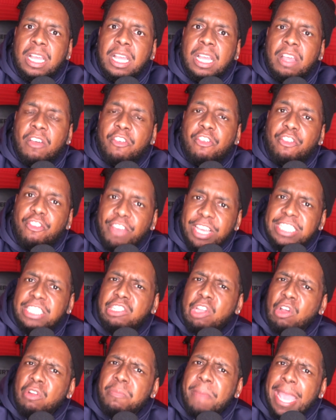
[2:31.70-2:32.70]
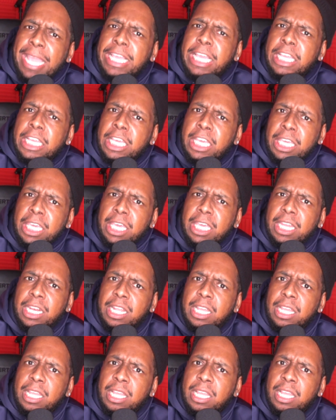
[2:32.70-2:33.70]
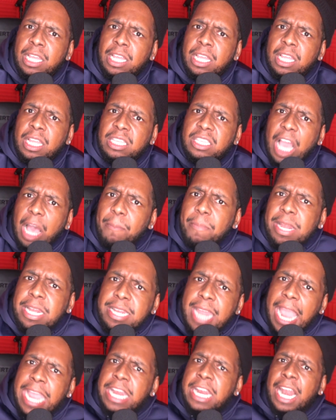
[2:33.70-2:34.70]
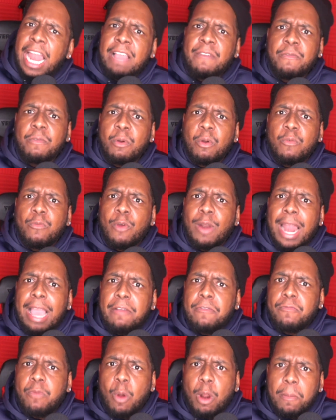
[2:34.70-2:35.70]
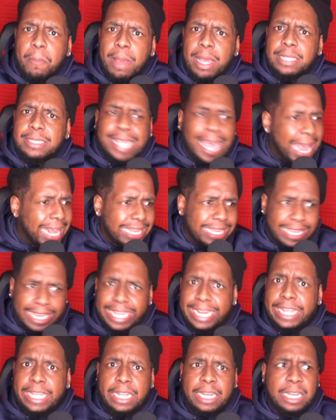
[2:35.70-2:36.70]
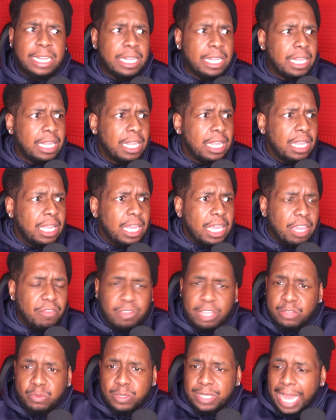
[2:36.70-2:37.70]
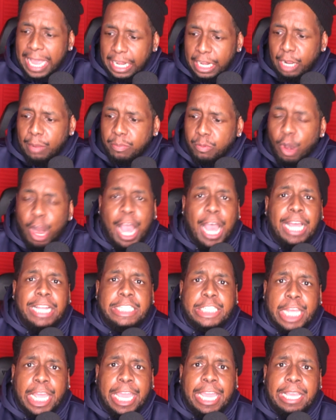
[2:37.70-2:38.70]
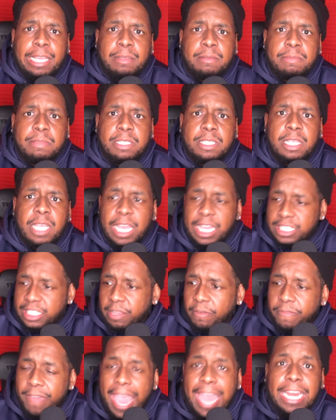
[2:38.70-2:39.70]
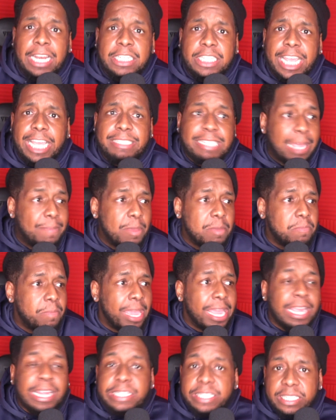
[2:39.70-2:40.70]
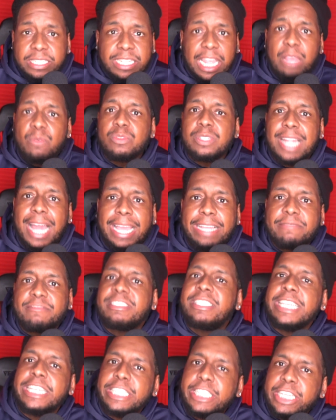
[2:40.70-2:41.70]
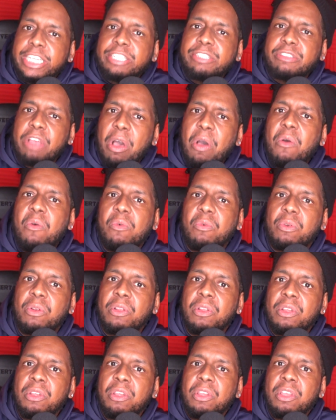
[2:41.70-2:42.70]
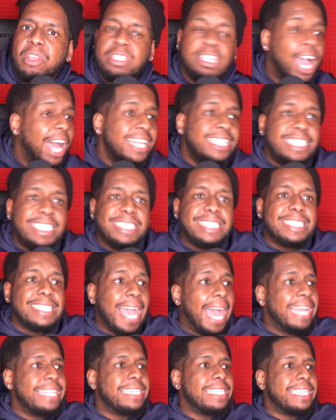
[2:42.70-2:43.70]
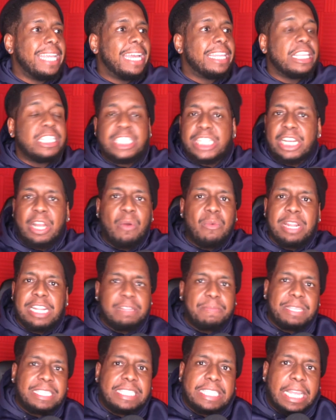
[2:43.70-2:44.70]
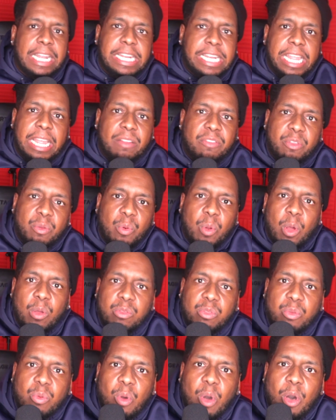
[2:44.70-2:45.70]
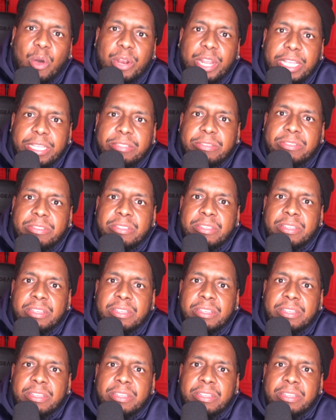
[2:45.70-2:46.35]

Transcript: fixed on Megan Good? Y'all been dating like for like 4 months. I get it. If this was like LeBron James and Savannah James, they've been married since they was like 6 years old. Y'all just got together. She don't need to be sitting there through all this.